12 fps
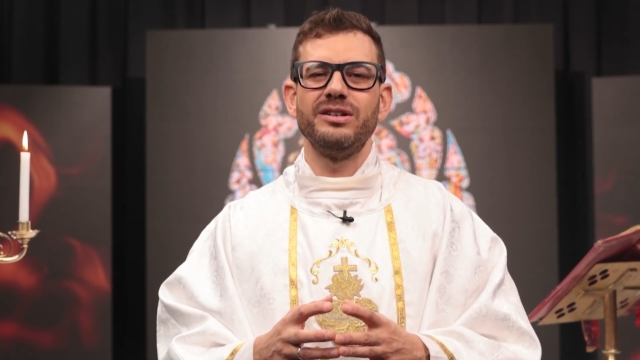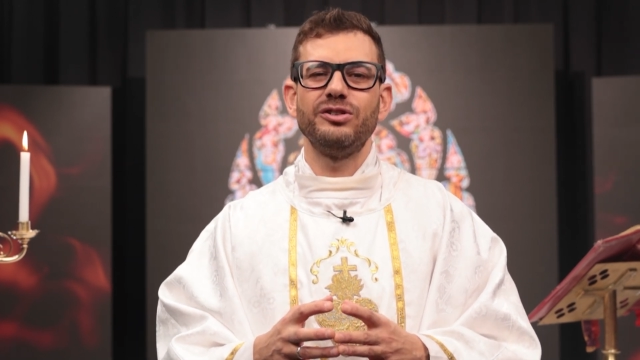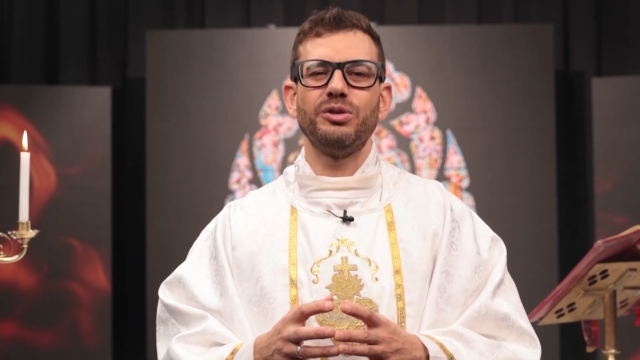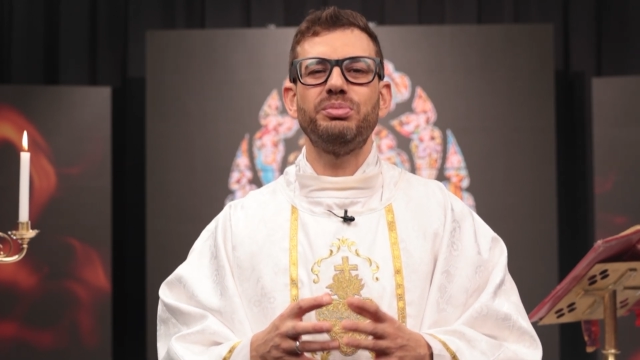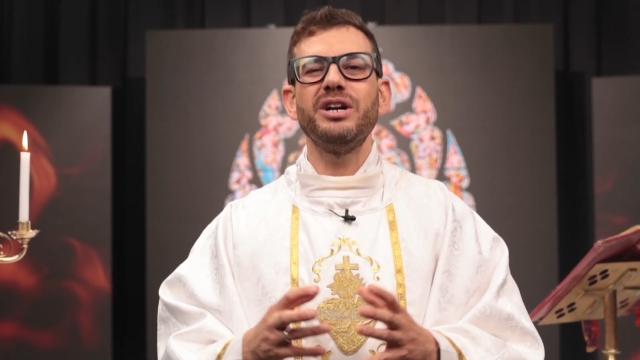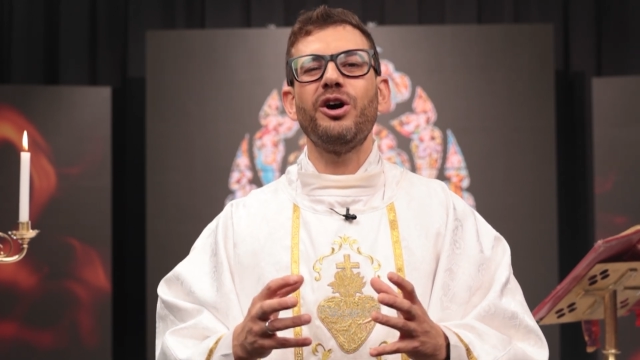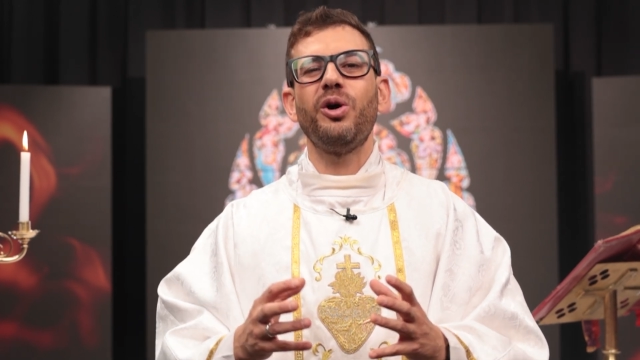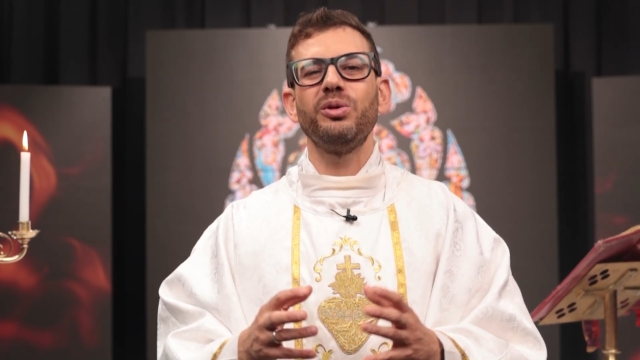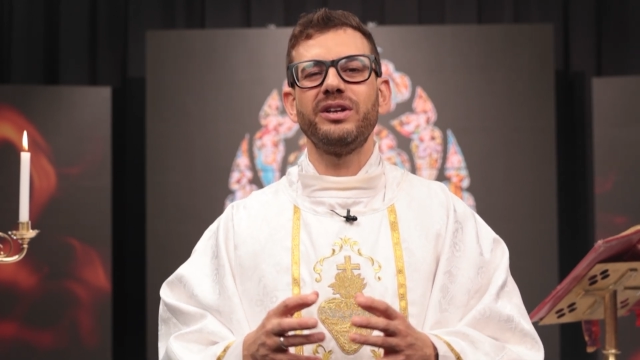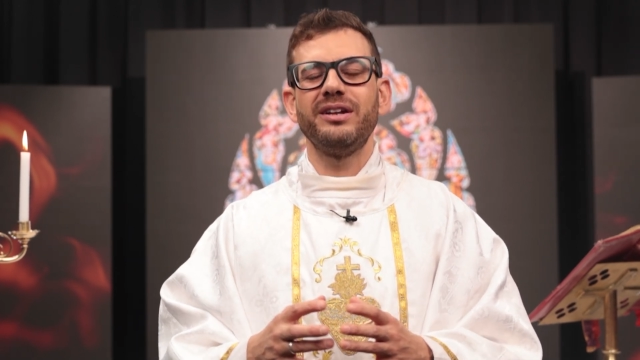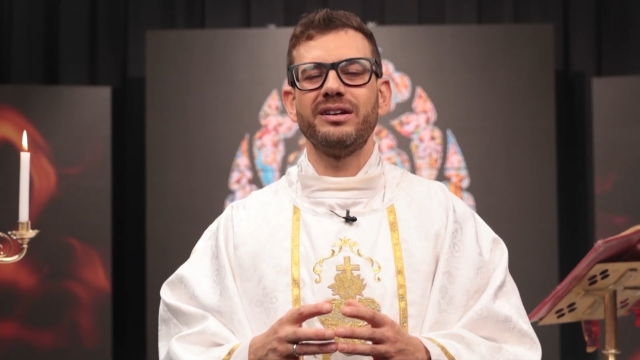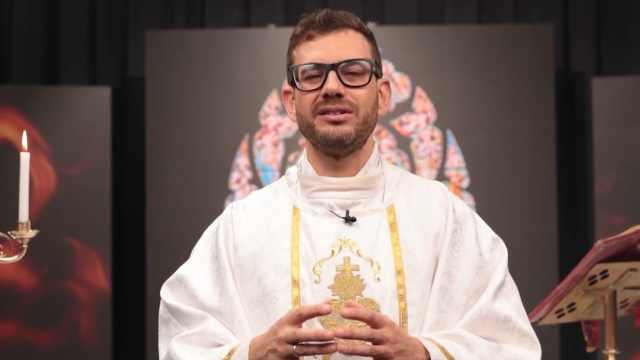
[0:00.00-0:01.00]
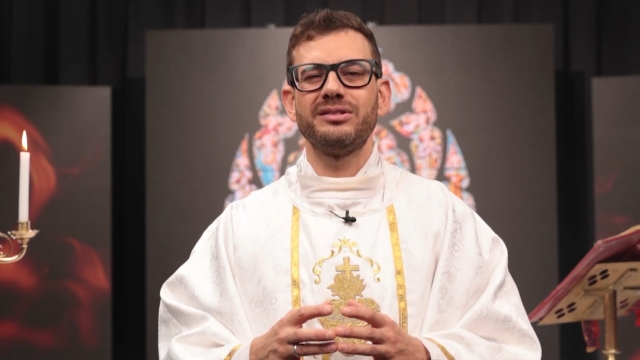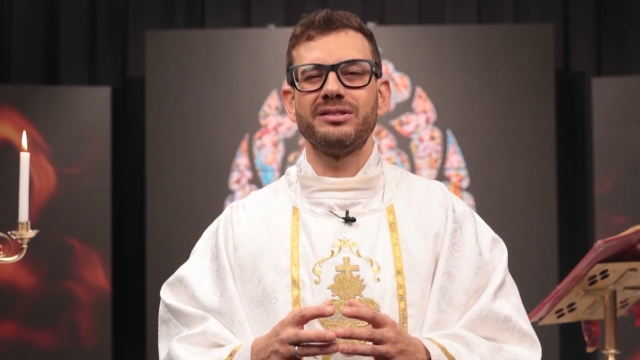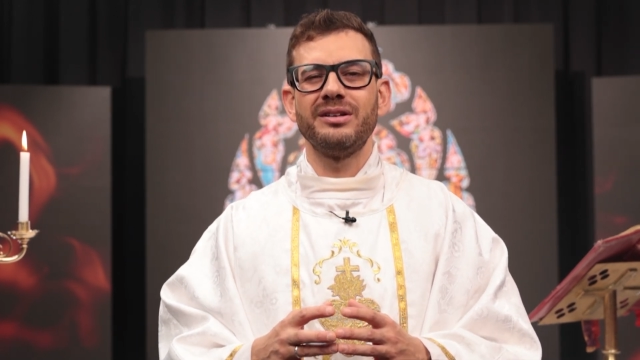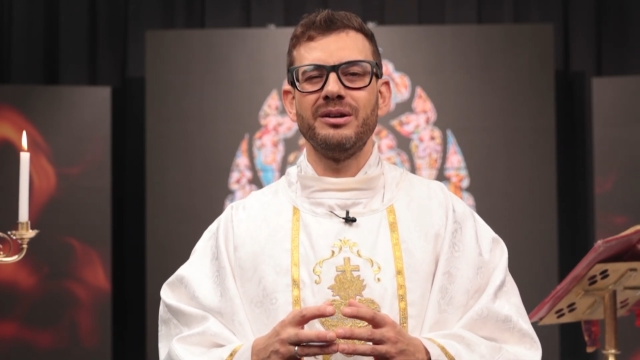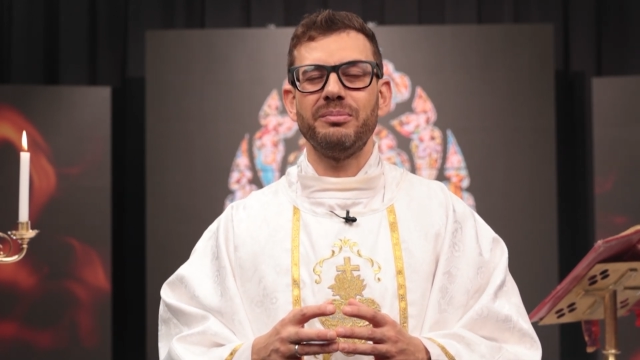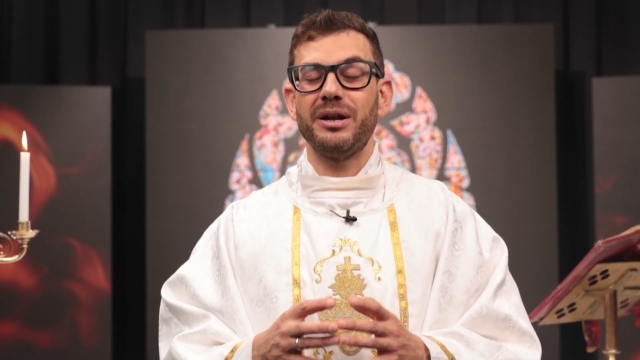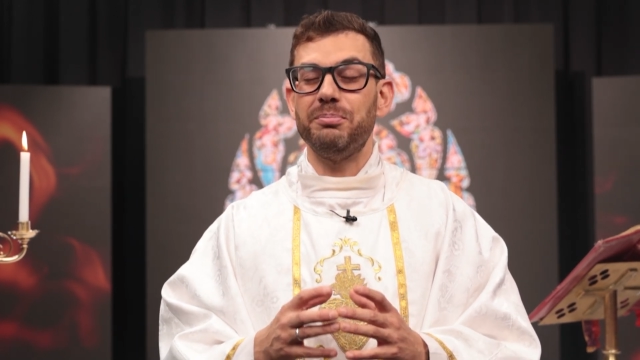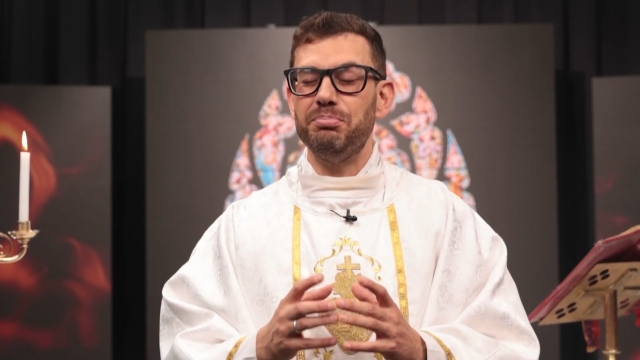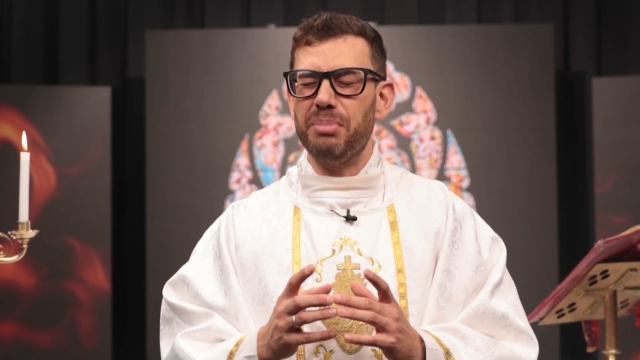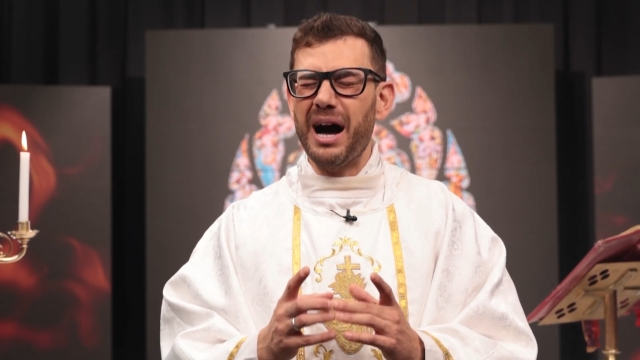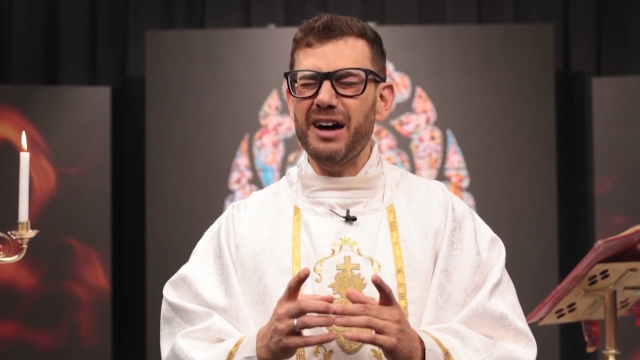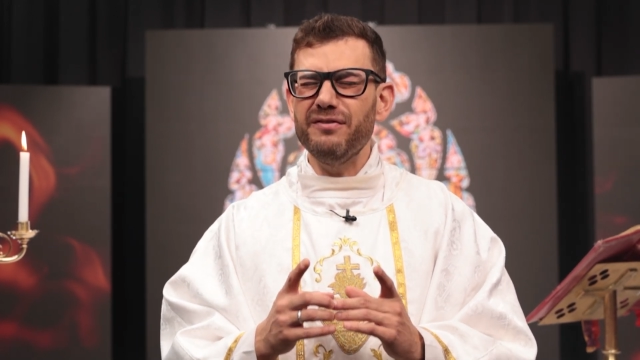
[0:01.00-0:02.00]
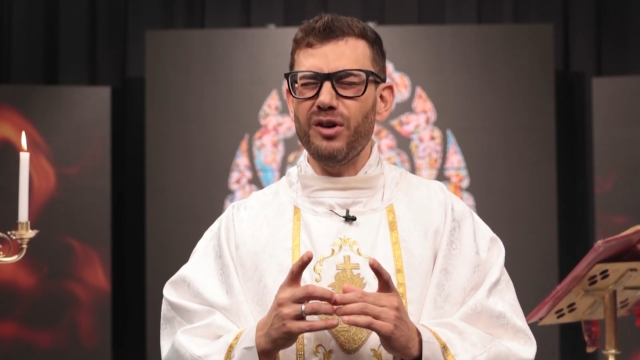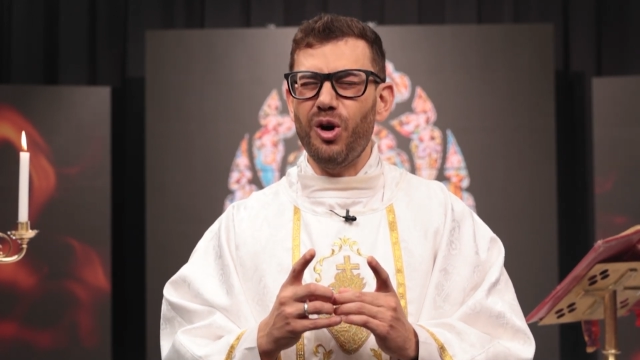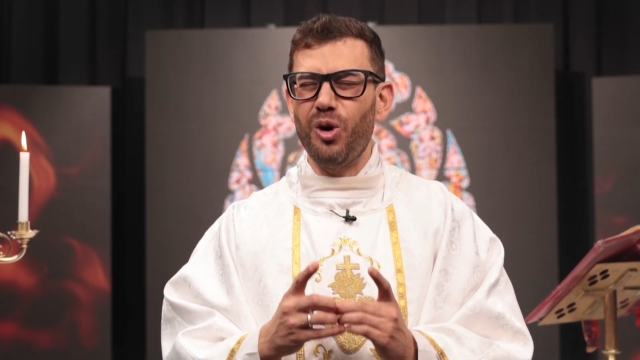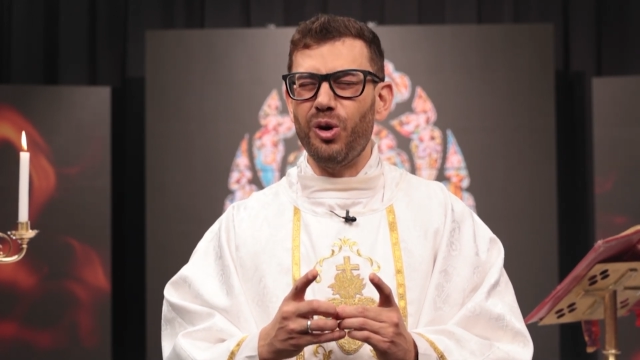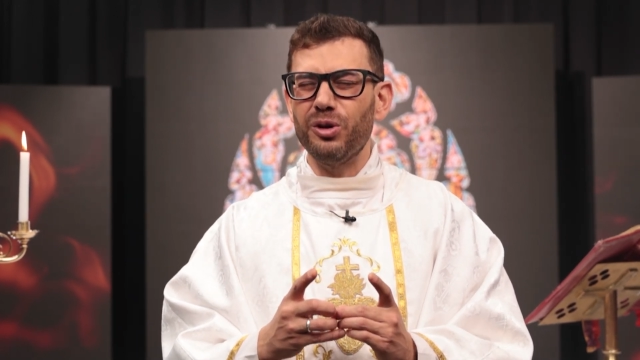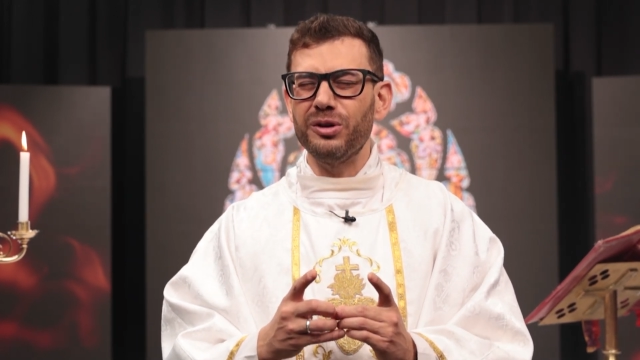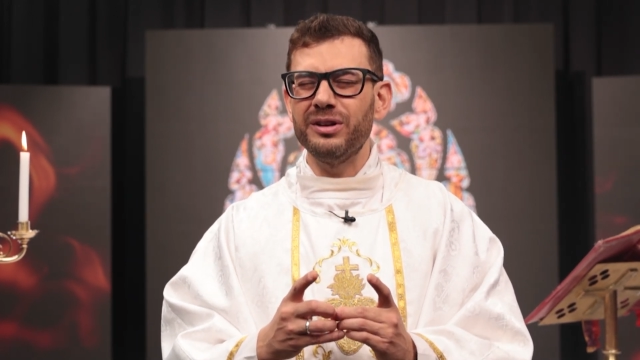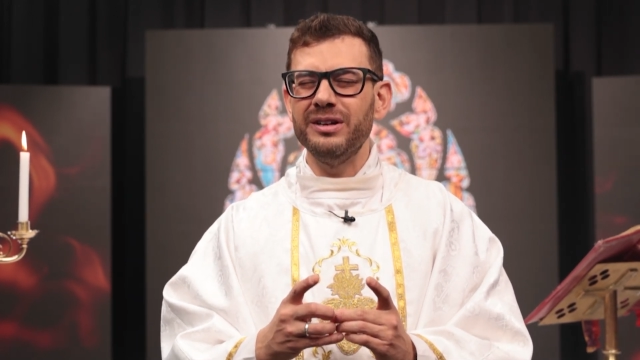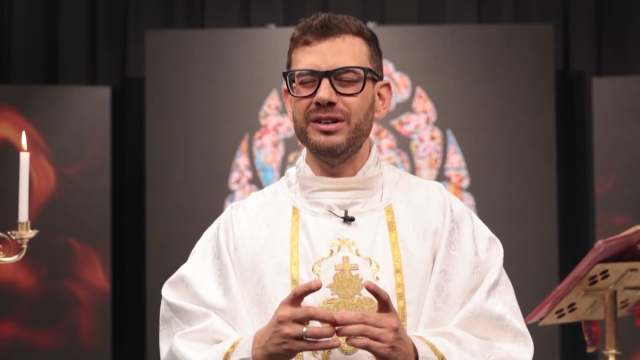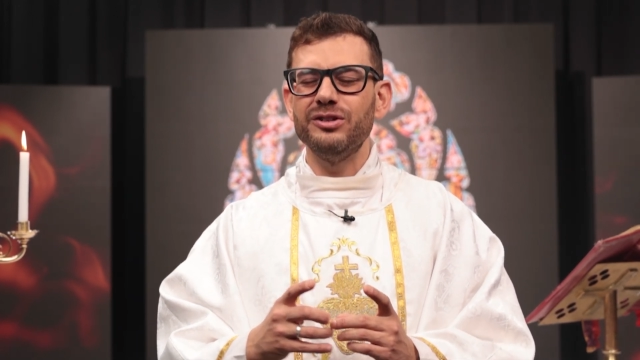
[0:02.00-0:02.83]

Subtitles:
to bring holiness, but above all,